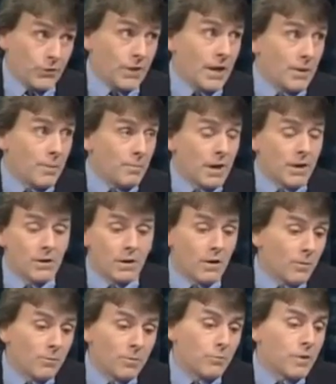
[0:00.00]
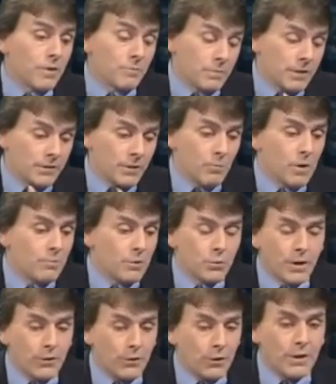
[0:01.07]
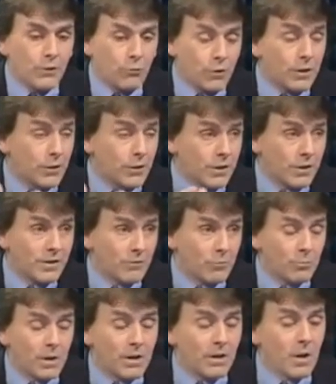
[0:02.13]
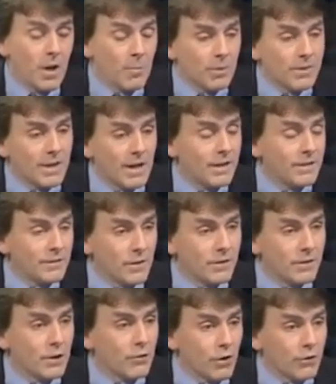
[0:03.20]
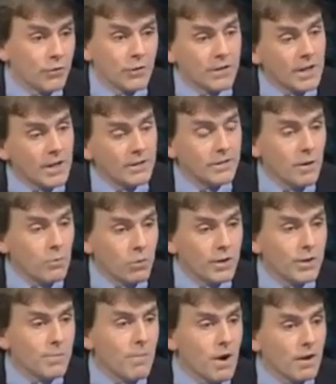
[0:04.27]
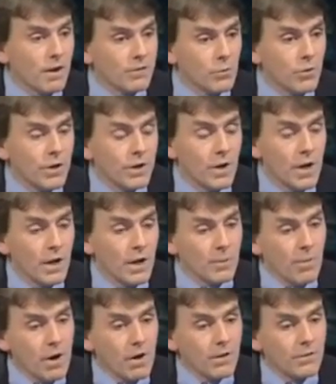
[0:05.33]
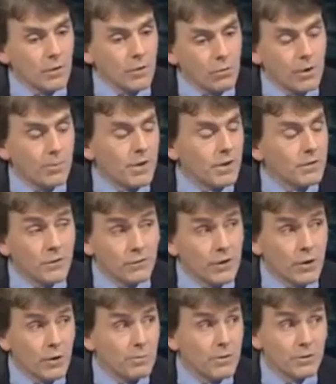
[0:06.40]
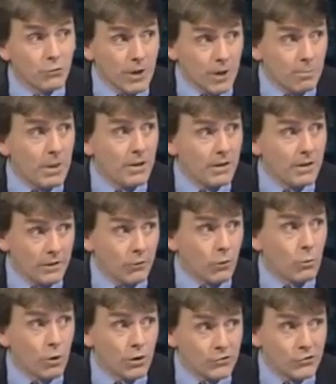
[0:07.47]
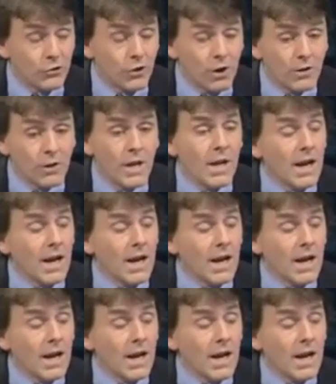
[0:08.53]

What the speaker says: independent economists would be somewhere between 33 and 37 billion. But that is not the crux of it. That is not why the markets are worried. The markets are worried because of the government's credibility, for one, is shot.